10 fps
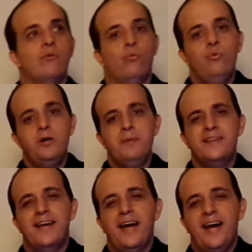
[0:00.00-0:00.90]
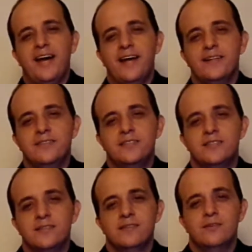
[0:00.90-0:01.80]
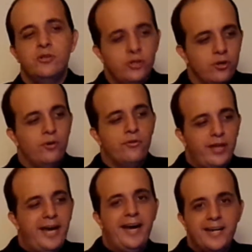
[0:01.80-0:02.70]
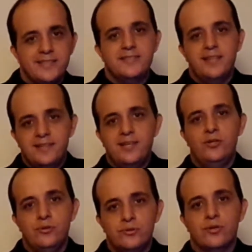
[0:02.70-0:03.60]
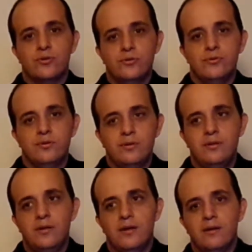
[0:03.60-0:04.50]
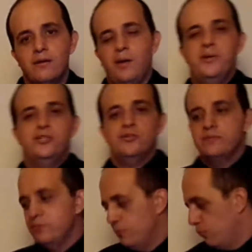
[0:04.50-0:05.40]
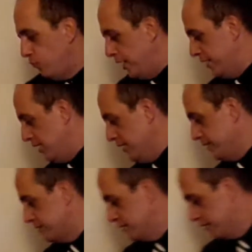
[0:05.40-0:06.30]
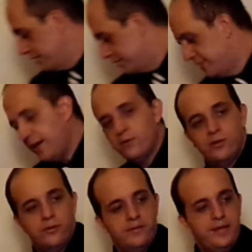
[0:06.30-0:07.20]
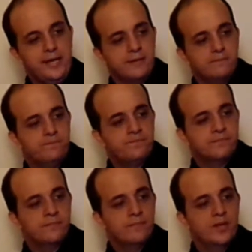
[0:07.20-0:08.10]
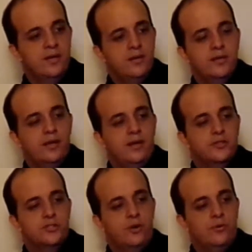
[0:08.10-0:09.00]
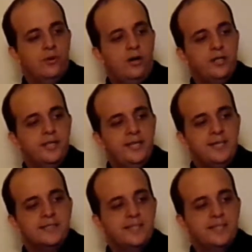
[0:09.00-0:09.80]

What about the ads? You know, the ads that they use on Google? I mean, why not? Let's download that. So on the next